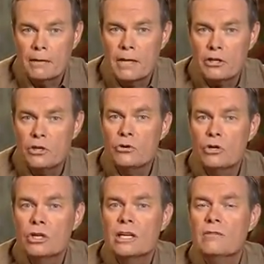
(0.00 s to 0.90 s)
that you
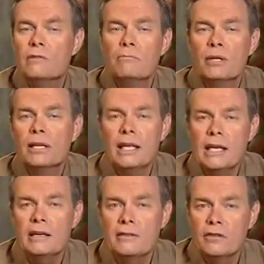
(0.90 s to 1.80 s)
couldn't even
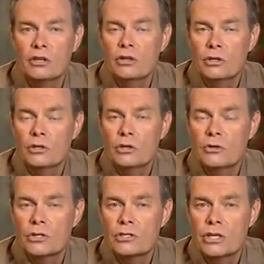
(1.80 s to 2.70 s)
believe the good
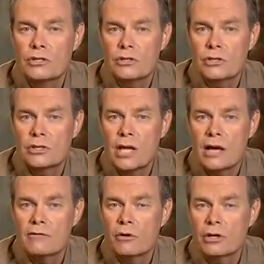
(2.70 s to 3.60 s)
news that Jesus has
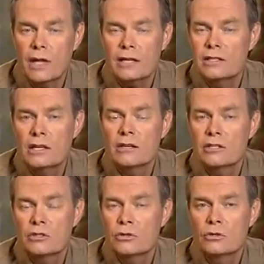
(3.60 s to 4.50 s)
died for you. That's nearly
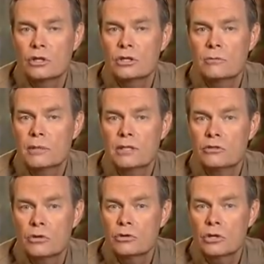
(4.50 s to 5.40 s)
too good to be
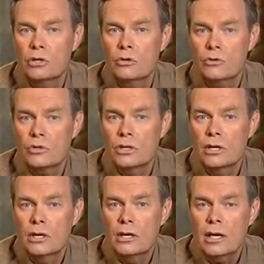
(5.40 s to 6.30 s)
true news.
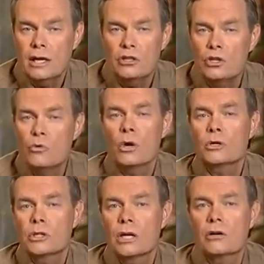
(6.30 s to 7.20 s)
And you
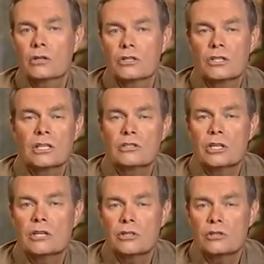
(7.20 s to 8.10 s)
weren't there to see
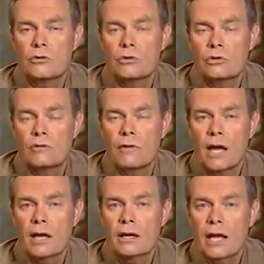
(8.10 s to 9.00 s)
Jesus
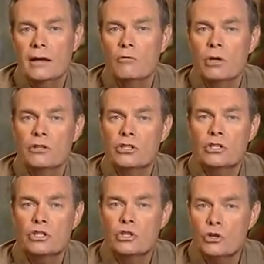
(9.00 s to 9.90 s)
crucified, and with
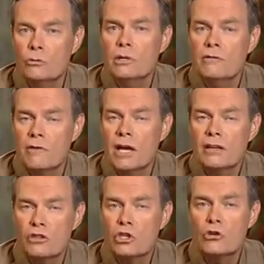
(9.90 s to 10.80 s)
just human
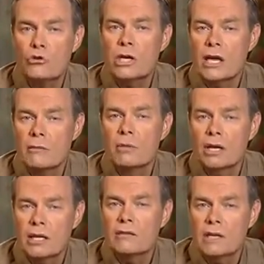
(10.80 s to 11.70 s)
faith, you can't
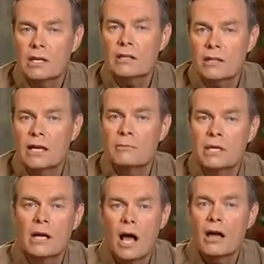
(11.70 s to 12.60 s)
believe anything
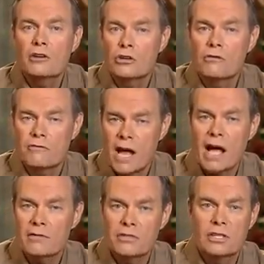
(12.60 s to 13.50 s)
beyond your
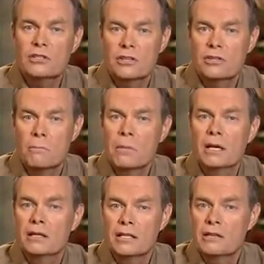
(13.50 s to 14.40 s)
five senses'
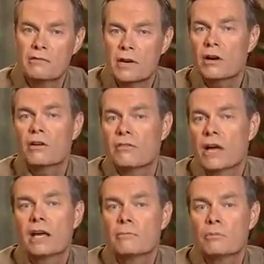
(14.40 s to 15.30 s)
ability to
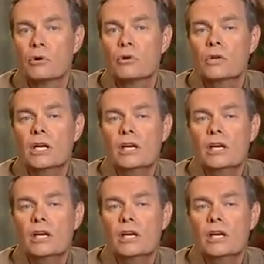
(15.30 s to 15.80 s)
verify and prove.